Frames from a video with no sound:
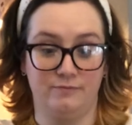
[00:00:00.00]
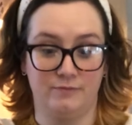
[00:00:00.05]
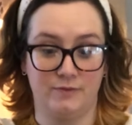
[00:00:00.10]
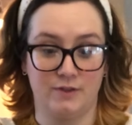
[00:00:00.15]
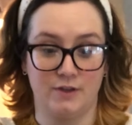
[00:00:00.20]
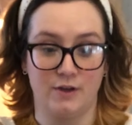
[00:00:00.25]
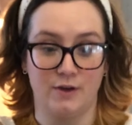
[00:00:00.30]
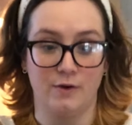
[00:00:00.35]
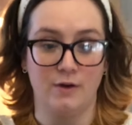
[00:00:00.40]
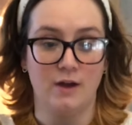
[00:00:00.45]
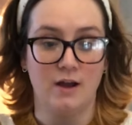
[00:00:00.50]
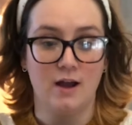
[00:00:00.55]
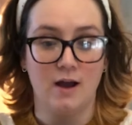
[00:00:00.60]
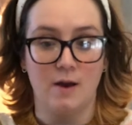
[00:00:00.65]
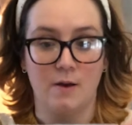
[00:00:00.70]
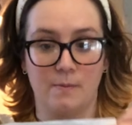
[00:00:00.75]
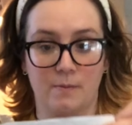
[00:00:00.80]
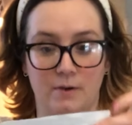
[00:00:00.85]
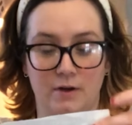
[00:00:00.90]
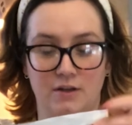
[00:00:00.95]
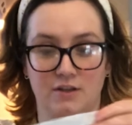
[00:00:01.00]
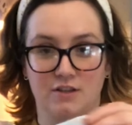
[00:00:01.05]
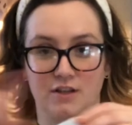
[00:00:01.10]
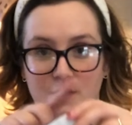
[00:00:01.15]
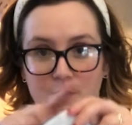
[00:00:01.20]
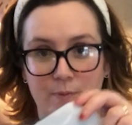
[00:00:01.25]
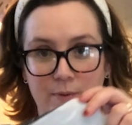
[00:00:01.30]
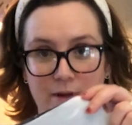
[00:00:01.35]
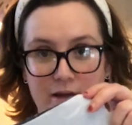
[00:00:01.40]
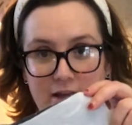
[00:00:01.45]
So I'm just
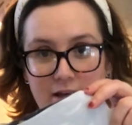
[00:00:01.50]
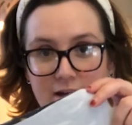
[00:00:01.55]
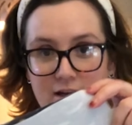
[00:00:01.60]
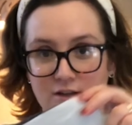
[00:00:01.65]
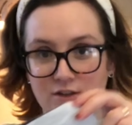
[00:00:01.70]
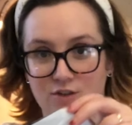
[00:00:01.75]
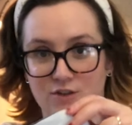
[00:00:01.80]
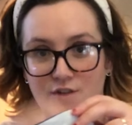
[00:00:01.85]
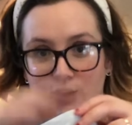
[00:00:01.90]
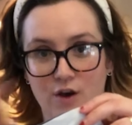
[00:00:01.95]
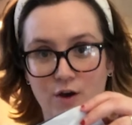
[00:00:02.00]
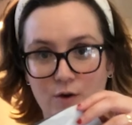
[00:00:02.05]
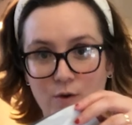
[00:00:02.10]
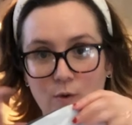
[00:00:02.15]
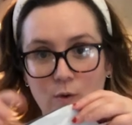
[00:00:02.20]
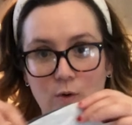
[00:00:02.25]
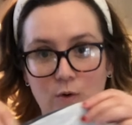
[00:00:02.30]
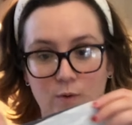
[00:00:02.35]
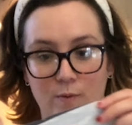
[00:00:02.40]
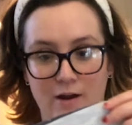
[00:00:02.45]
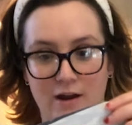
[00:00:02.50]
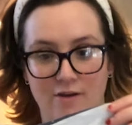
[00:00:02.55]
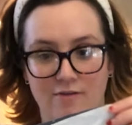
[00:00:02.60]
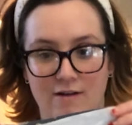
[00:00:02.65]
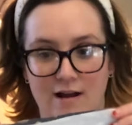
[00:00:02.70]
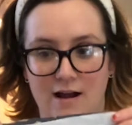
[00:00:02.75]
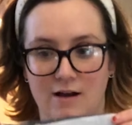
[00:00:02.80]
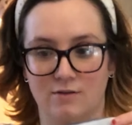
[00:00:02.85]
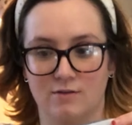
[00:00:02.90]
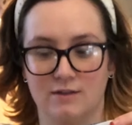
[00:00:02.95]
going to pin and sew all the way
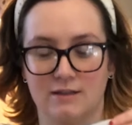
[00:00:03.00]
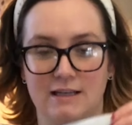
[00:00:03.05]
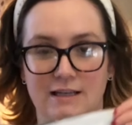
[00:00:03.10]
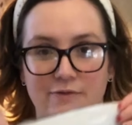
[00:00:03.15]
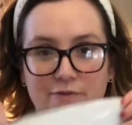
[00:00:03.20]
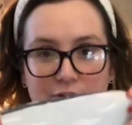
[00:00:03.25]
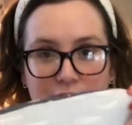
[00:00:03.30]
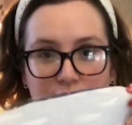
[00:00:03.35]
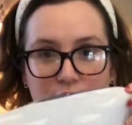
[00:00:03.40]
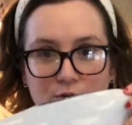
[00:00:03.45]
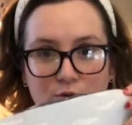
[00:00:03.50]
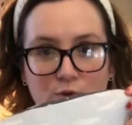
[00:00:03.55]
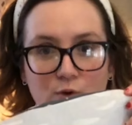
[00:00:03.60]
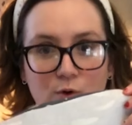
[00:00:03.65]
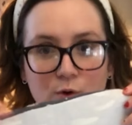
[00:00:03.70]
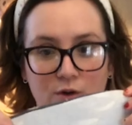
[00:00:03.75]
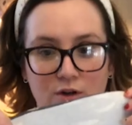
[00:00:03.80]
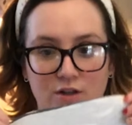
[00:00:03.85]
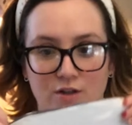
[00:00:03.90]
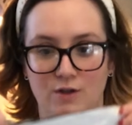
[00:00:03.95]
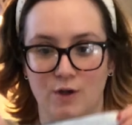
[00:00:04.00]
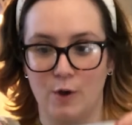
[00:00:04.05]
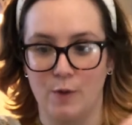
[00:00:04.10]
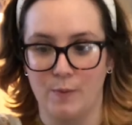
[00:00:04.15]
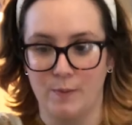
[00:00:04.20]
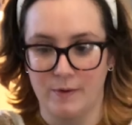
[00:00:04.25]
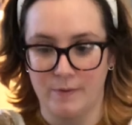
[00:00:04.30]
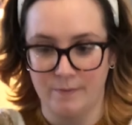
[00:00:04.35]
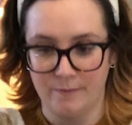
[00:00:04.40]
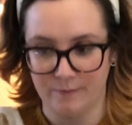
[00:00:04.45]
around, leaving those corners open.